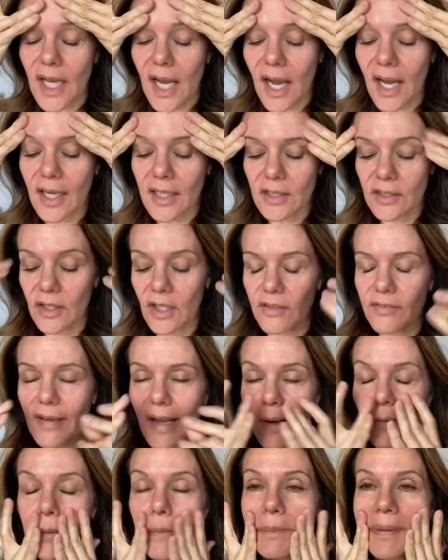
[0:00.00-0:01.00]
I love
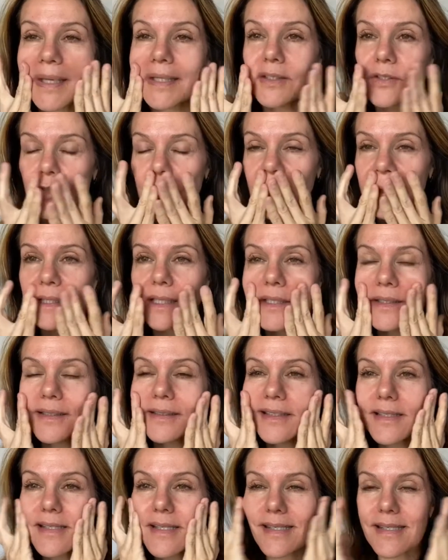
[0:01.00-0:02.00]
how it penetrates and it
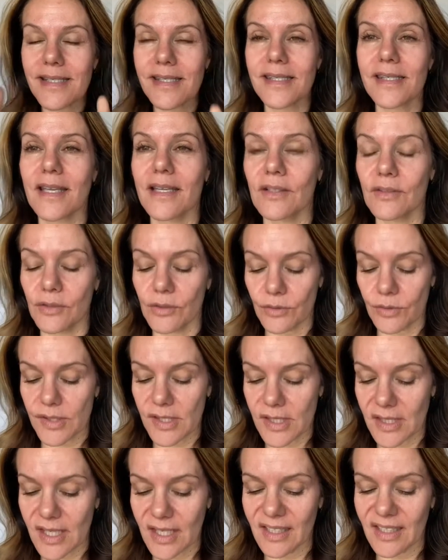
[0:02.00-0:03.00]
doesn't stay on your
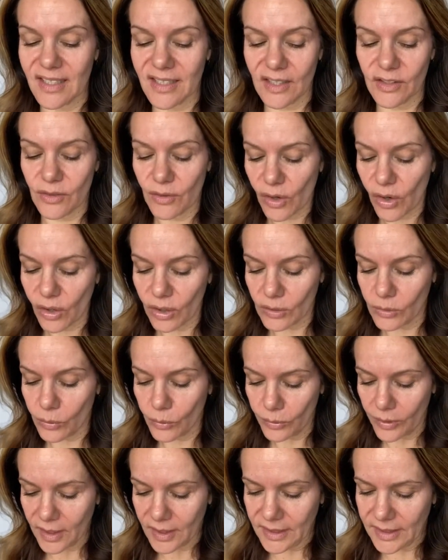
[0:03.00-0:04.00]
skin and then you're all
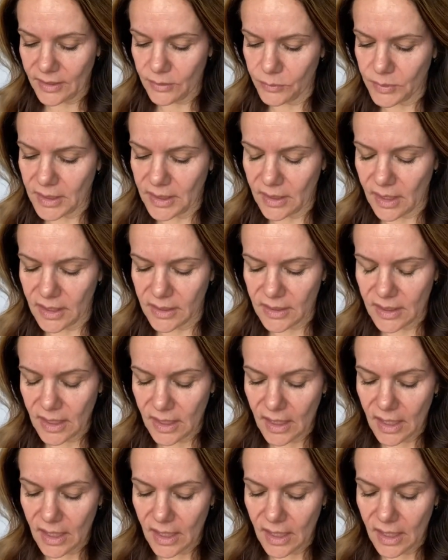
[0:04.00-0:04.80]
oily and whatnot.